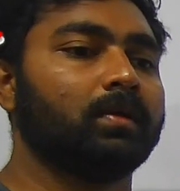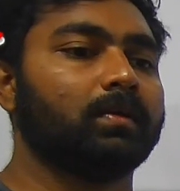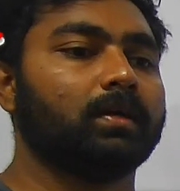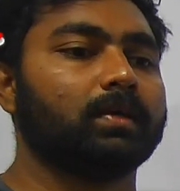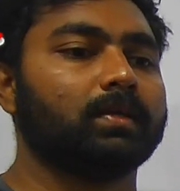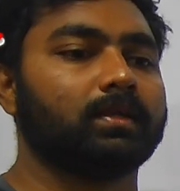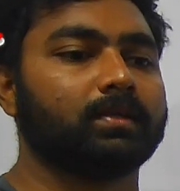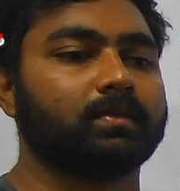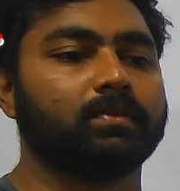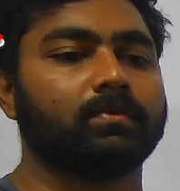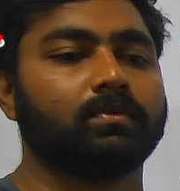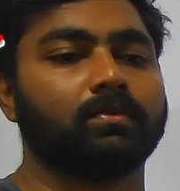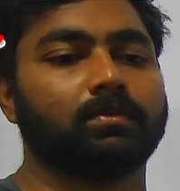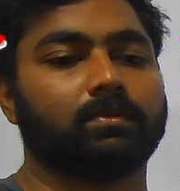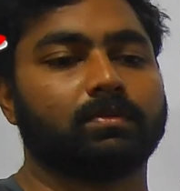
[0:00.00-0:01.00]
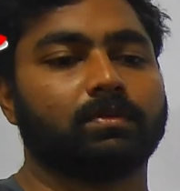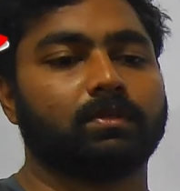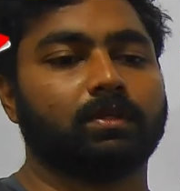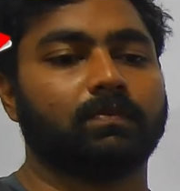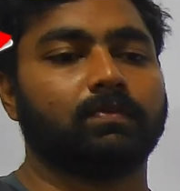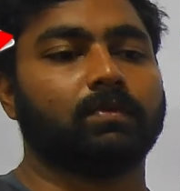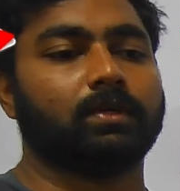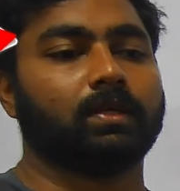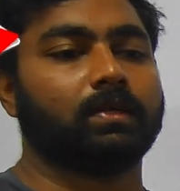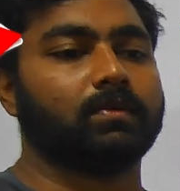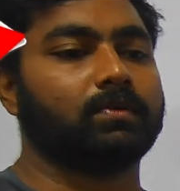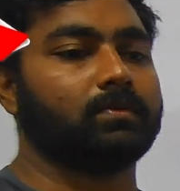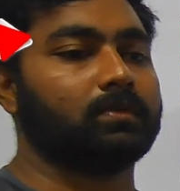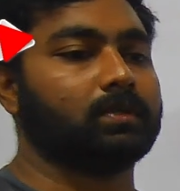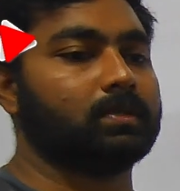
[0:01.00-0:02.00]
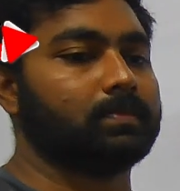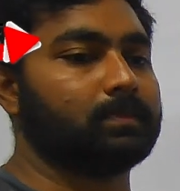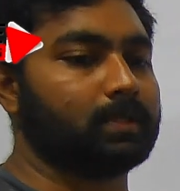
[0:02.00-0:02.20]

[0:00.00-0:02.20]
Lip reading: Yeah, that is good. If you can do